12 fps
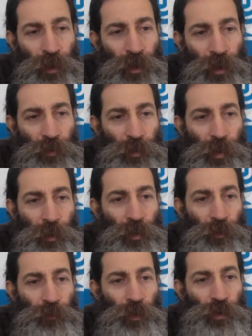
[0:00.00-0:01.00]
And remember,
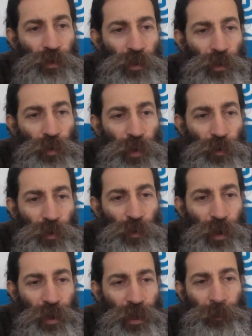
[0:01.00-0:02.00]
the first thing you read when you
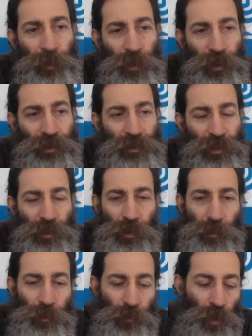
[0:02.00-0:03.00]
wake up and the last thing you
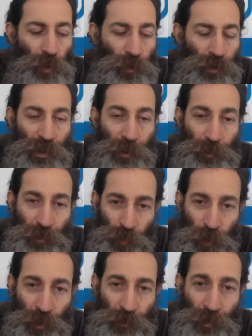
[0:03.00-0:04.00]
read before going to sleep is
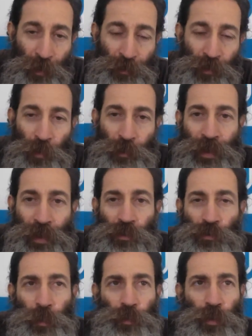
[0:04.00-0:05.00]
what you remember. So make it
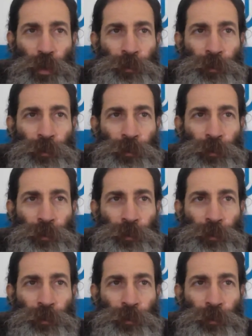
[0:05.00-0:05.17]
scripture.